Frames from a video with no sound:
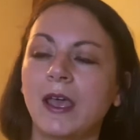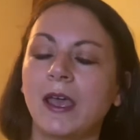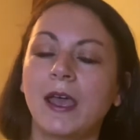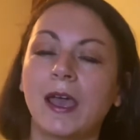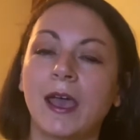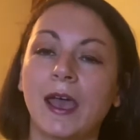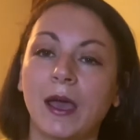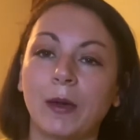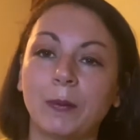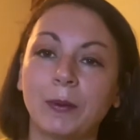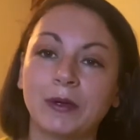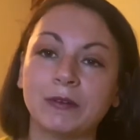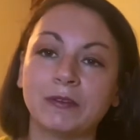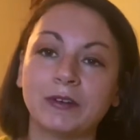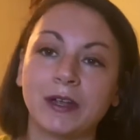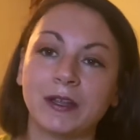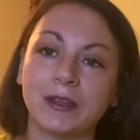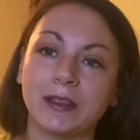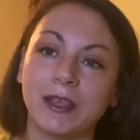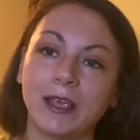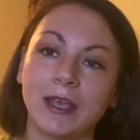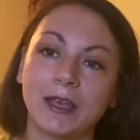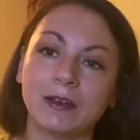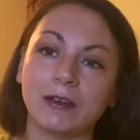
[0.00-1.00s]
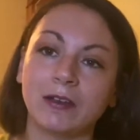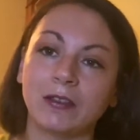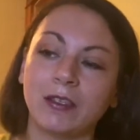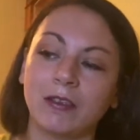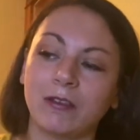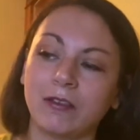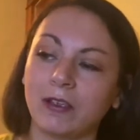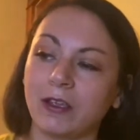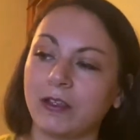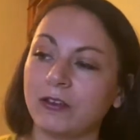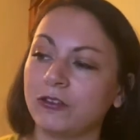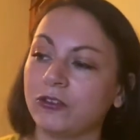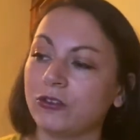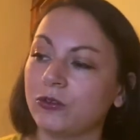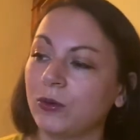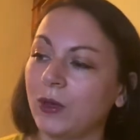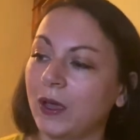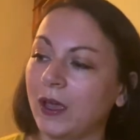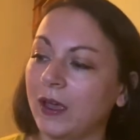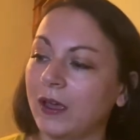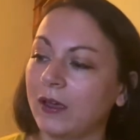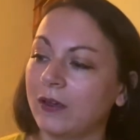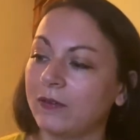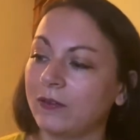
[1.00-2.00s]
However, at the end of this, I do
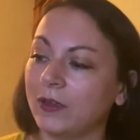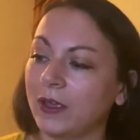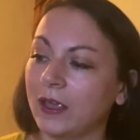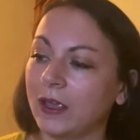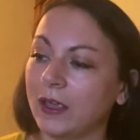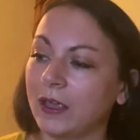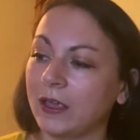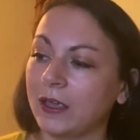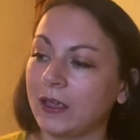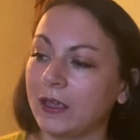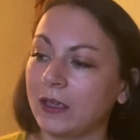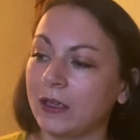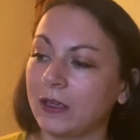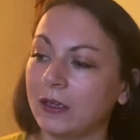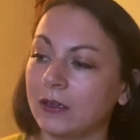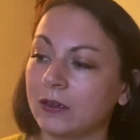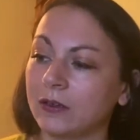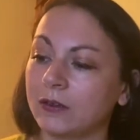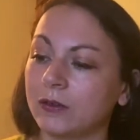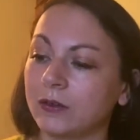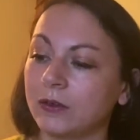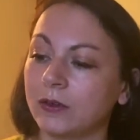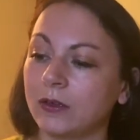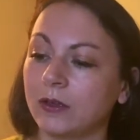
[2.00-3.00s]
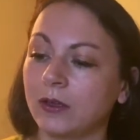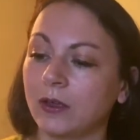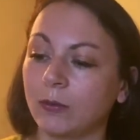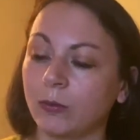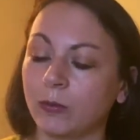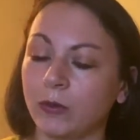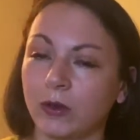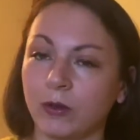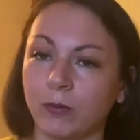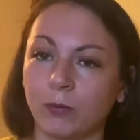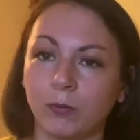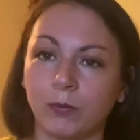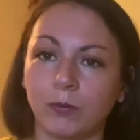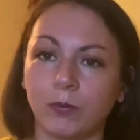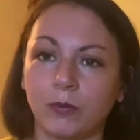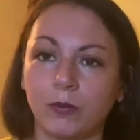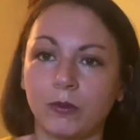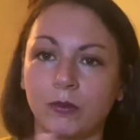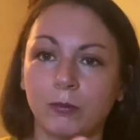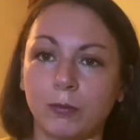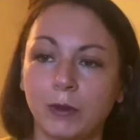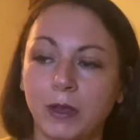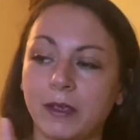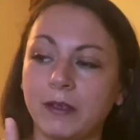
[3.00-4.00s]
have a, I'm going to
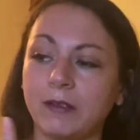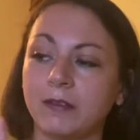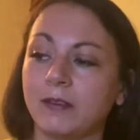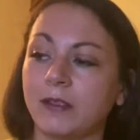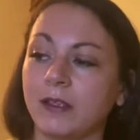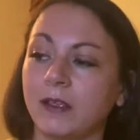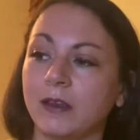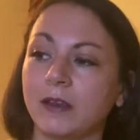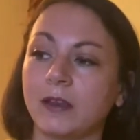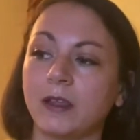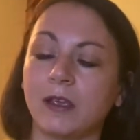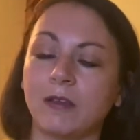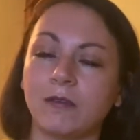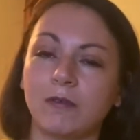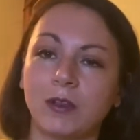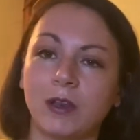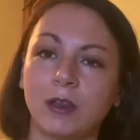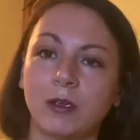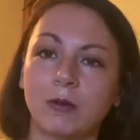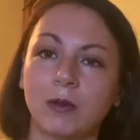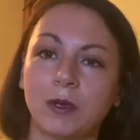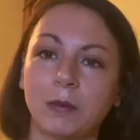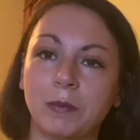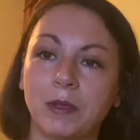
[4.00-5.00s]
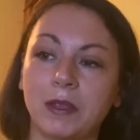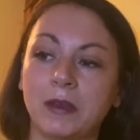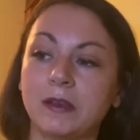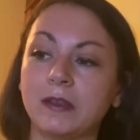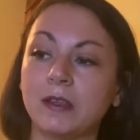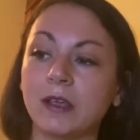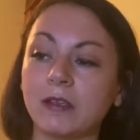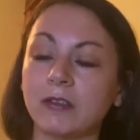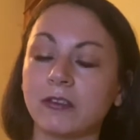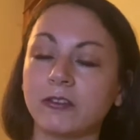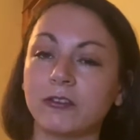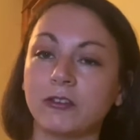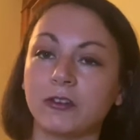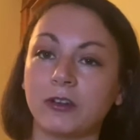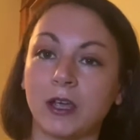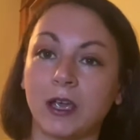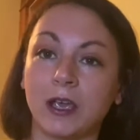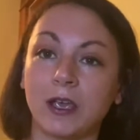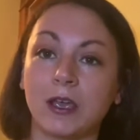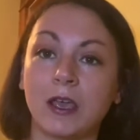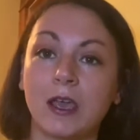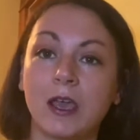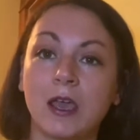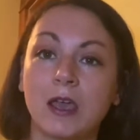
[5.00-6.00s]
splice in a video I made yesterday
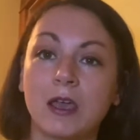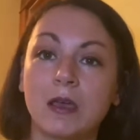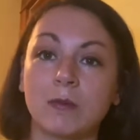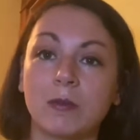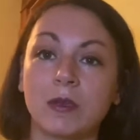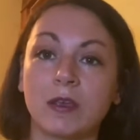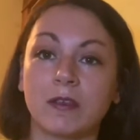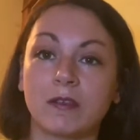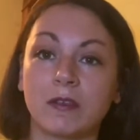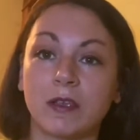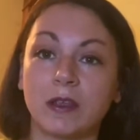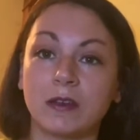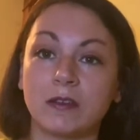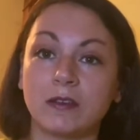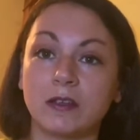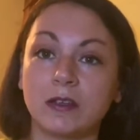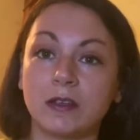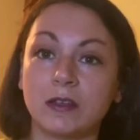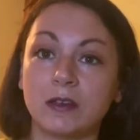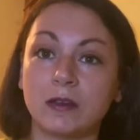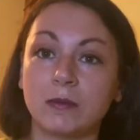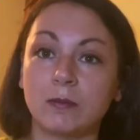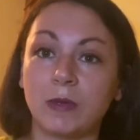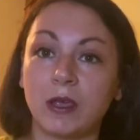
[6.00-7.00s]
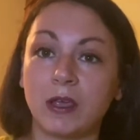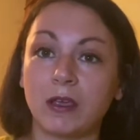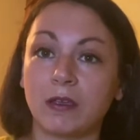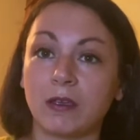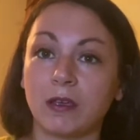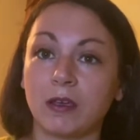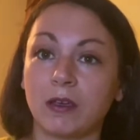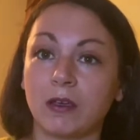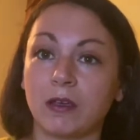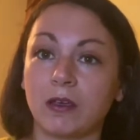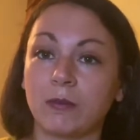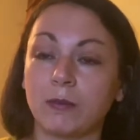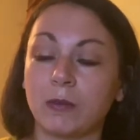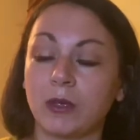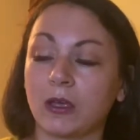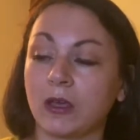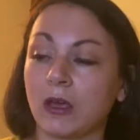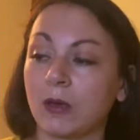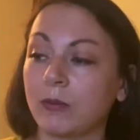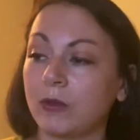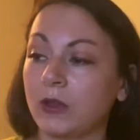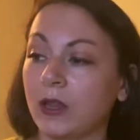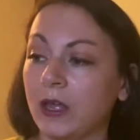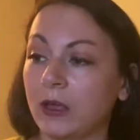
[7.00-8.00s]
because I did make um, a
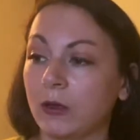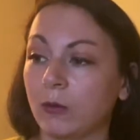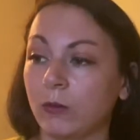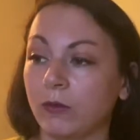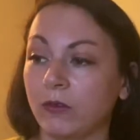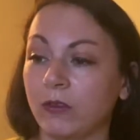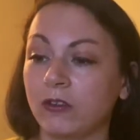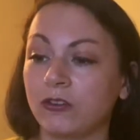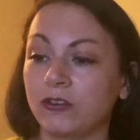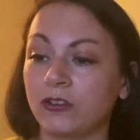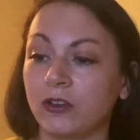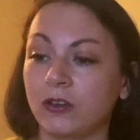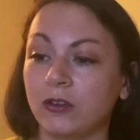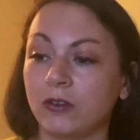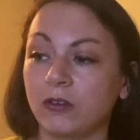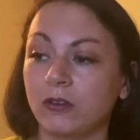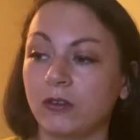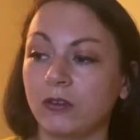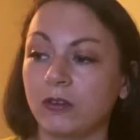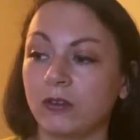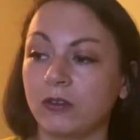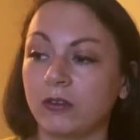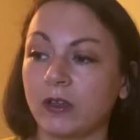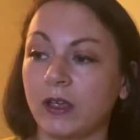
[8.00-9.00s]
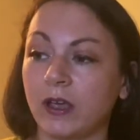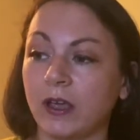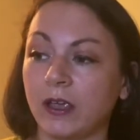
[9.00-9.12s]
couple acquisitions.